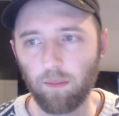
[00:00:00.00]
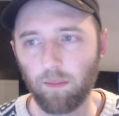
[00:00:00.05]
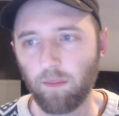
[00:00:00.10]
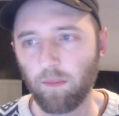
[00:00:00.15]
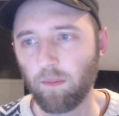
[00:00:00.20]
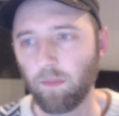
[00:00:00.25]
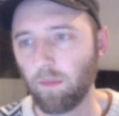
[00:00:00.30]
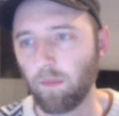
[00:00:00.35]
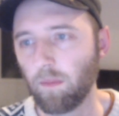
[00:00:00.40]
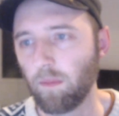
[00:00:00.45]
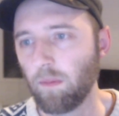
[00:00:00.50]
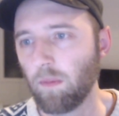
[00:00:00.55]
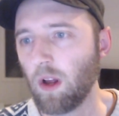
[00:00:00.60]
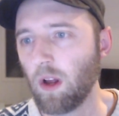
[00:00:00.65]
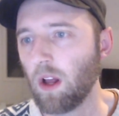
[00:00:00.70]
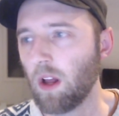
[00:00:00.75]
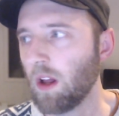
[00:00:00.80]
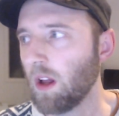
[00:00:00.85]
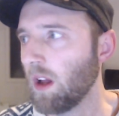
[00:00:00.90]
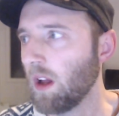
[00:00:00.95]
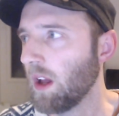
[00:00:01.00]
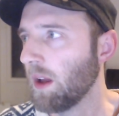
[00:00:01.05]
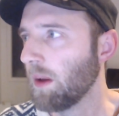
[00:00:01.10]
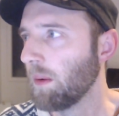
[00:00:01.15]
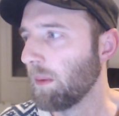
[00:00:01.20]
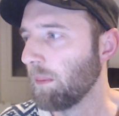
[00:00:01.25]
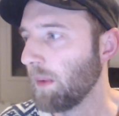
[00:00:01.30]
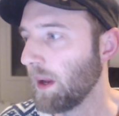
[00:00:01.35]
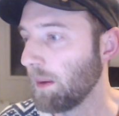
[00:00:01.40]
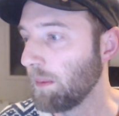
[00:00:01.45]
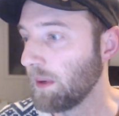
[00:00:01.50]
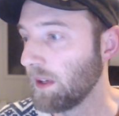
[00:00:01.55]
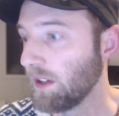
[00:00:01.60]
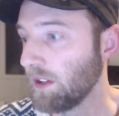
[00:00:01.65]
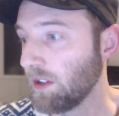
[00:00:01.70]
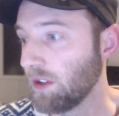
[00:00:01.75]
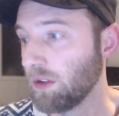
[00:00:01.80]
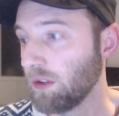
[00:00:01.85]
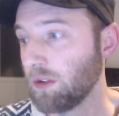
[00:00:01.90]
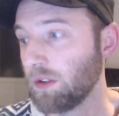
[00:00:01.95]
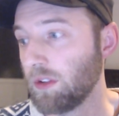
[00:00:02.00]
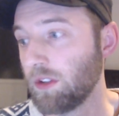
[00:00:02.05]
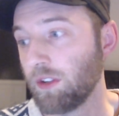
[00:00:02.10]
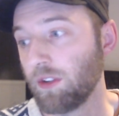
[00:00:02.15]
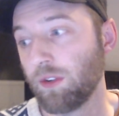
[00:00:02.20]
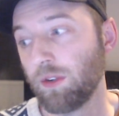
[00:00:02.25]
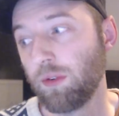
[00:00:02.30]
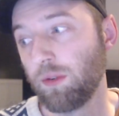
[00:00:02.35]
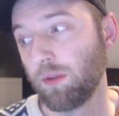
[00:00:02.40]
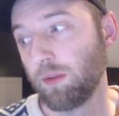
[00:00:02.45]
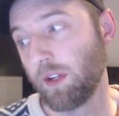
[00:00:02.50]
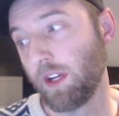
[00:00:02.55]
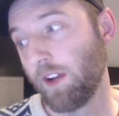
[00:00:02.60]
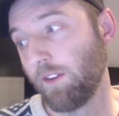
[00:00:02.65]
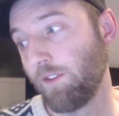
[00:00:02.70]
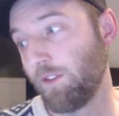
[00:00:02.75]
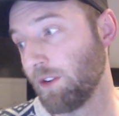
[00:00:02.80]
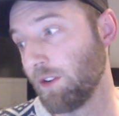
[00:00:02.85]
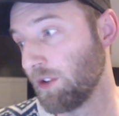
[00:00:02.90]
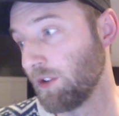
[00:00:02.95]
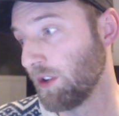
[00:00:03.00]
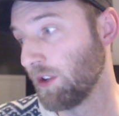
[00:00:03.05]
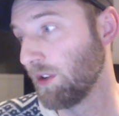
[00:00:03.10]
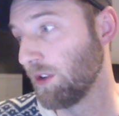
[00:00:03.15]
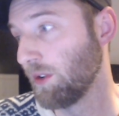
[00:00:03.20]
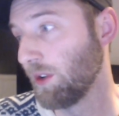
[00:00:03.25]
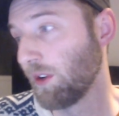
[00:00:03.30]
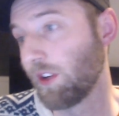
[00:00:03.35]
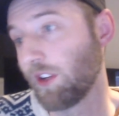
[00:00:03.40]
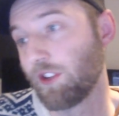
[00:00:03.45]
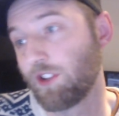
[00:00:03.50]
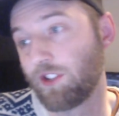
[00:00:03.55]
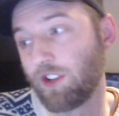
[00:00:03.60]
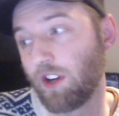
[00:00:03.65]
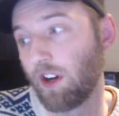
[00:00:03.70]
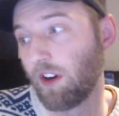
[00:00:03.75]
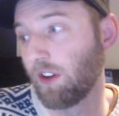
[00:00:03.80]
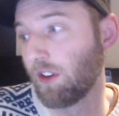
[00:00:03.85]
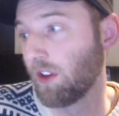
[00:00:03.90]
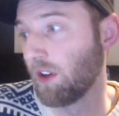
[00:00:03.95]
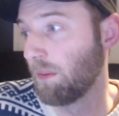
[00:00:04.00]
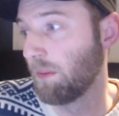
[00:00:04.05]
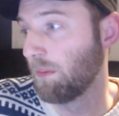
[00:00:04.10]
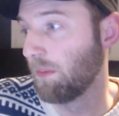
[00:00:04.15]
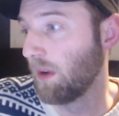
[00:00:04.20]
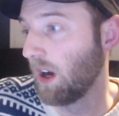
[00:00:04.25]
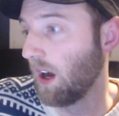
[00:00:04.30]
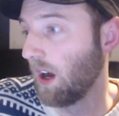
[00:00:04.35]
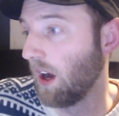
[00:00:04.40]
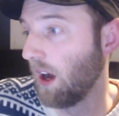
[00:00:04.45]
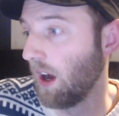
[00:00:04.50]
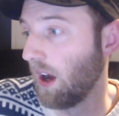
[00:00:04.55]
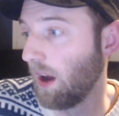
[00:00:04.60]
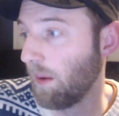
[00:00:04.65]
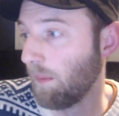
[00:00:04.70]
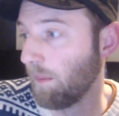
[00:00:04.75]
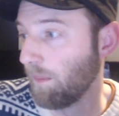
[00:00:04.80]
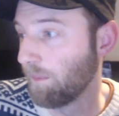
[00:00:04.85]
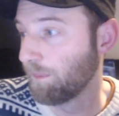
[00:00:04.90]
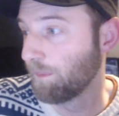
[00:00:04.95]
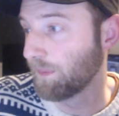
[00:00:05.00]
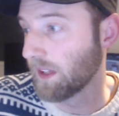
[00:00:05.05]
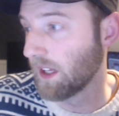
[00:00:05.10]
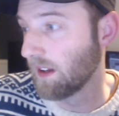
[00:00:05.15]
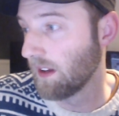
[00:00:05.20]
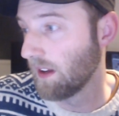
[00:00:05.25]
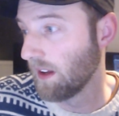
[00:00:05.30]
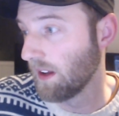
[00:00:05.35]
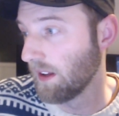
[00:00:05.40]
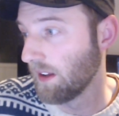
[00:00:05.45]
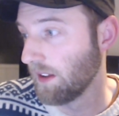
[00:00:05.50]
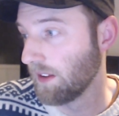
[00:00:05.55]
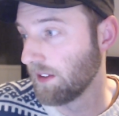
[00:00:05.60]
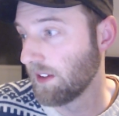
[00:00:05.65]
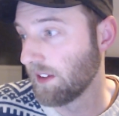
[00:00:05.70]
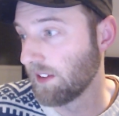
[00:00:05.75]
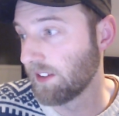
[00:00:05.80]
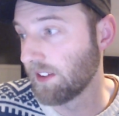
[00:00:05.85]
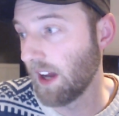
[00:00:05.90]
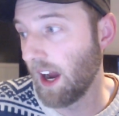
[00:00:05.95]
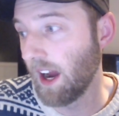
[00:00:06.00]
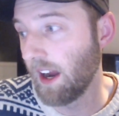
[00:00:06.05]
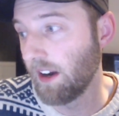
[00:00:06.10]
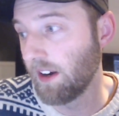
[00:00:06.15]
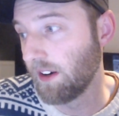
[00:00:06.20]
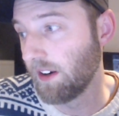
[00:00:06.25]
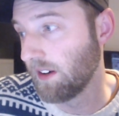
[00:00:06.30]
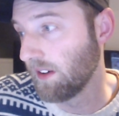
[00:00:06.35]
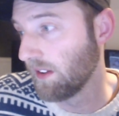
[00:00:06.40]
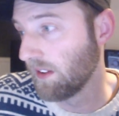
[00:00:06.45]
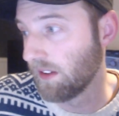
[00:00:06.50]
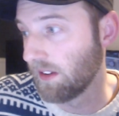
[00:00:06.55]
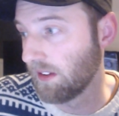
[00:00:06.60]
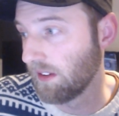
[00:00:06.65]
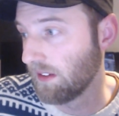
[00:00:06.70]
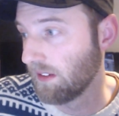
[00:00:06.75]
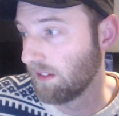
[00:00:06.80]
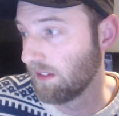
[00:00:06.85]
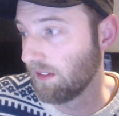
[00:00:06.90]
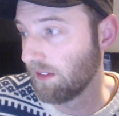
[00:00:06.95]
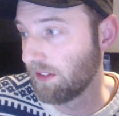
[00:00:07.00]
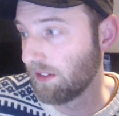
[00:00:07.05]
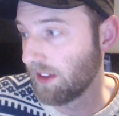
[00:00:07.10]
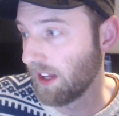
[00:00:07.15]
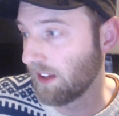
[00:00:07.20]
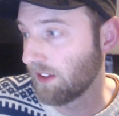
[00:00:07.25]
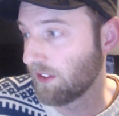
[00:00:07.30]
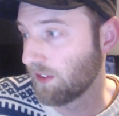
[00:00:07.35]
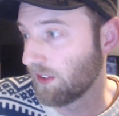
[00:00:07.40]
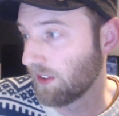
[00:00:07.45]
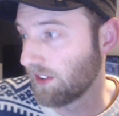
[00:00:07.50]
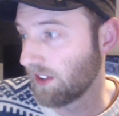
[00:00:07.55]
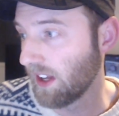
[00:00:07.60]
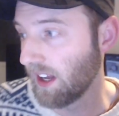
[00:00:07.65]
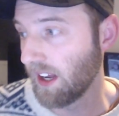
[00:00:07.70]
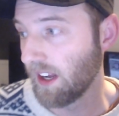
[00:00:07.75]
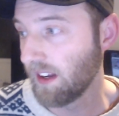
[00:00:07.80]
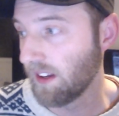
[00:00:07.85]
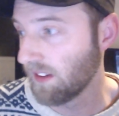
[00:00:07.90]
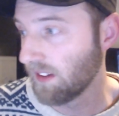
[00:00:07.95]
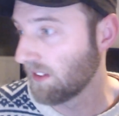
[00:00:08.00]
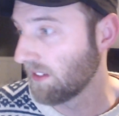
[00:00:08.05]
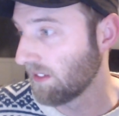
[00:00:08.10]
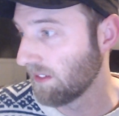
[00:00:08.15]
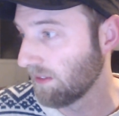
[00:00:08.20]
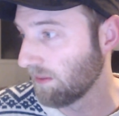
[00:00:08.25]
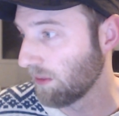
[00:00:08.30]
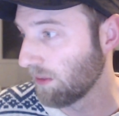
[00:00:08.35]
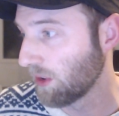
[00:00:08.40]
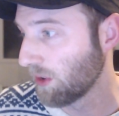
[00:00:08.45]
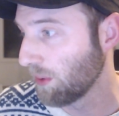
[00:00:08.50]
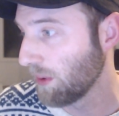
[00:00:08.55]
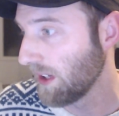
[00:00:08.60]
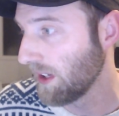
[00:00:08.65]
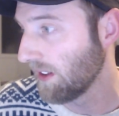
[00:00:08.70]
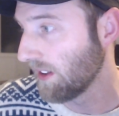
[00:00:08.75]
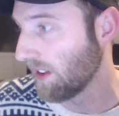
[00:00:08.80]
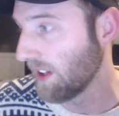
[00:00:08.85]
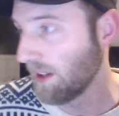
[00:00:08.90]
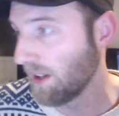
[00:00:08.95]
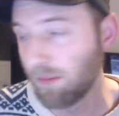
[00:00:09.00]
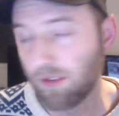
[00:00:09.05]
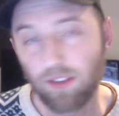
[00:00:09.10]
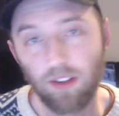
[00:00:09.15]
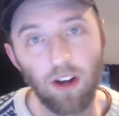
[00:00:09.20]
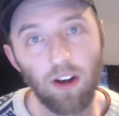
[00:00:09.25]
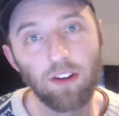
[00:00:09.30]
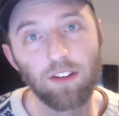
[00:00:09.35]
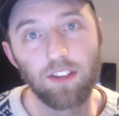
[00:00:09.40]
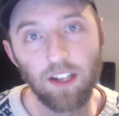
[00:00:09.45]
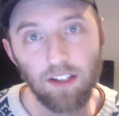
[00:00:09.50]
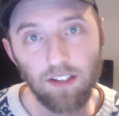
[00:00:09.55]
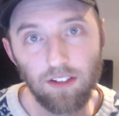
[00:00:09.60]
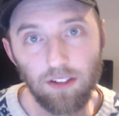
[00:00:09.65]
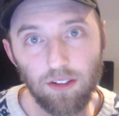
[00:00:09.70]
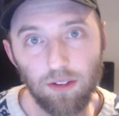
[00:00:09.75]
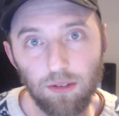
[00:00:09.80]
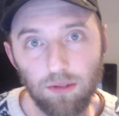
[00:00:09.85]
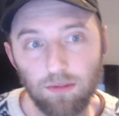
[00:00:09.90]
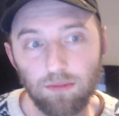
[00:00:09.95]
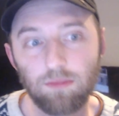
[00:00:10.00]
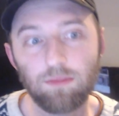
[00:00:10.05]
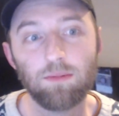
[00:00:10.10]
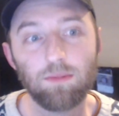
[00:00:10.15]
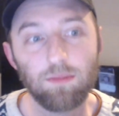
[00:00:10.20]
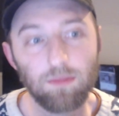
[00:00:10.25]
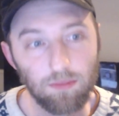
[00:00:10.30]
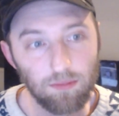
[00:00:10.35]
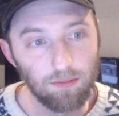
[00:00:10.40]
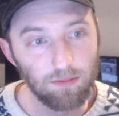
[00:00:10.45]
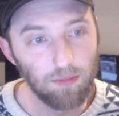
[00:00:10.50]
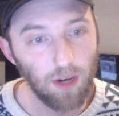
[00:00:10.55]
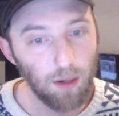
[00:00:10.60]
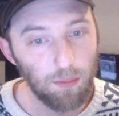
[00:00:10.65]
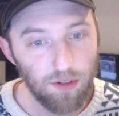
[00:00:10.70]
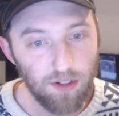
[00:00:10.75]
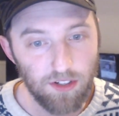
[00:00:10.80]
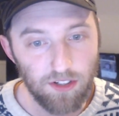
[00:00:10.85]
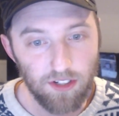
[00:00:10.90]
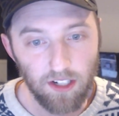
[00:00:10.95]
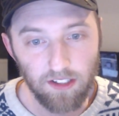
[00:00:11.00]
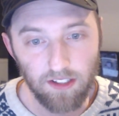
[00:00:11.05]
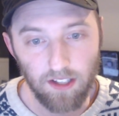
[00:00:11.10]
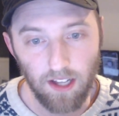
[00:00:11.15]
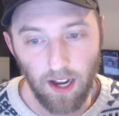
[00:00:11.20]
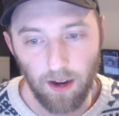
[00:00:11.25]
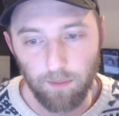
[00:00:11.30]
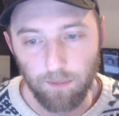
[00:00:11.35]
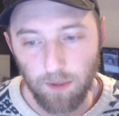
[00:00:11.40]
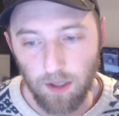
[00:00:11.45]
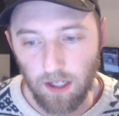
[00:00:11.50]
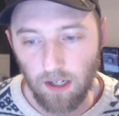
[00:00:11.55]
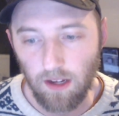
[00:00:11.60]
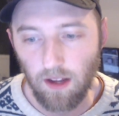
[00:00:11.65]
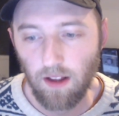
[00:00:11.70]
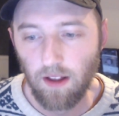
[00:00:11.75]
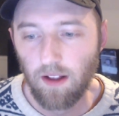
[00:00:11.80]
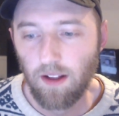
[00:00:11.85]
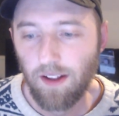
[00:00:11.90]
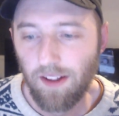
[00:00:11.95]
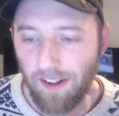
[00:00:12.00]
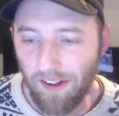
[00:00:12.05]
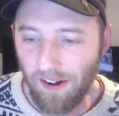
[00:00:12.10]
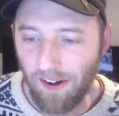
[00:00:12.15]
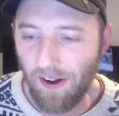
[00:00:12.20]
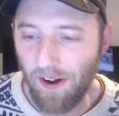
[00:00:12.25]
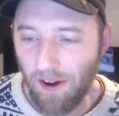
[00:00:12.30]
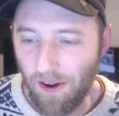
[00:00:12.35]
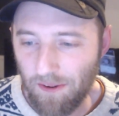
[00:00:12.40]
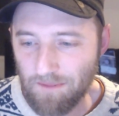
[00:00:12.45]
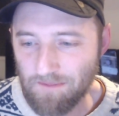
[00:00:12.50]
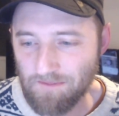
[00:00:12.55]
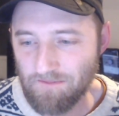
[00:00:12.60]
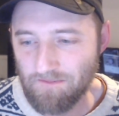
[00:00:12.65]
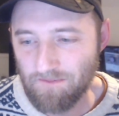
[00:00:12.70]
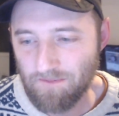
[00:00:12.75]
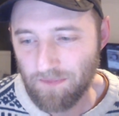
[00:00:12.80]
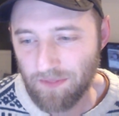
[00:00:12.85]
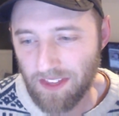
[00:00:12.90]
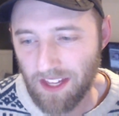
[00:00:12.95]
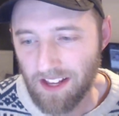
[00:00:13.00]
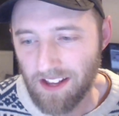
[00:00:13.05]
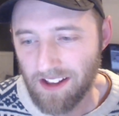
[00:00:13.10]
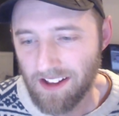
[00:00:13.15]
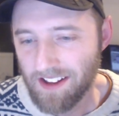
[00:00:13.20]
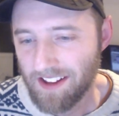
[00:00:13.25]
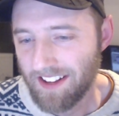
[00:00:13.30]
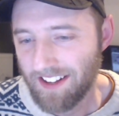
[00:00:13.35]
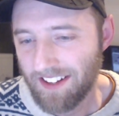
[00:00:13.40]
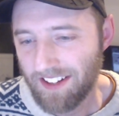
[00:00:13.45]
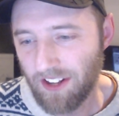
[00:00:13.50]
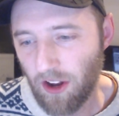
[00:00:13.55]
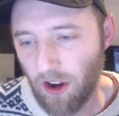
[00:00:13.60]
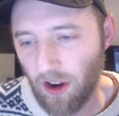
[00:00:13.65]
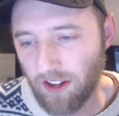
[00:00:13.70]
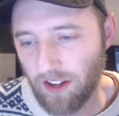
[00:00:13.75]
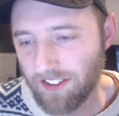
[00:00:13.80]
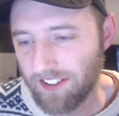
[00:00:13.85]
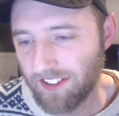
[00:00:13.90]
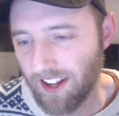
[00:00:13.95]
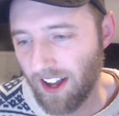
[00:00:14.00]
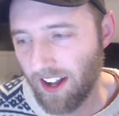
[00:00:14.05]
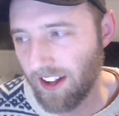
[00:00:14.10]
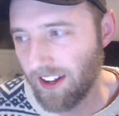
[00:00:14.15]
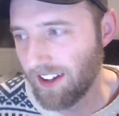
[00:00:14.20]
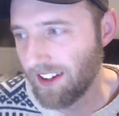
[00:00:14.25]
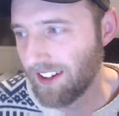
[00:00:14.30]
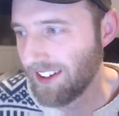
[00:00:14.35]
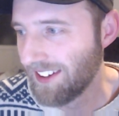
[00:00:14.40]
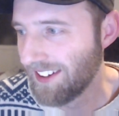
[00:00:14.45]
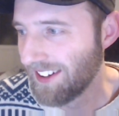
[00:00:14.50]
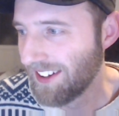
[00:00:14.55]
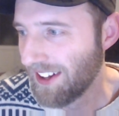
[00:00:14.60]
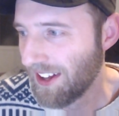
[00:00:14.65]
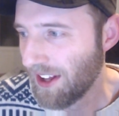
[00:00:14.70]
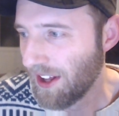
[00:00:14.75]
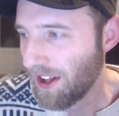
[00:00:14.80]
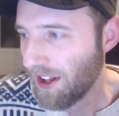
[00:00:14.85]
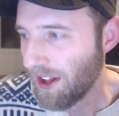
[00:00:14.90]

Um, maybe you do. If you do, you could share them. Um, Desire, thanks for saying sweet theme song. Thank you. I appreciate that. Um, you know, I just gotta.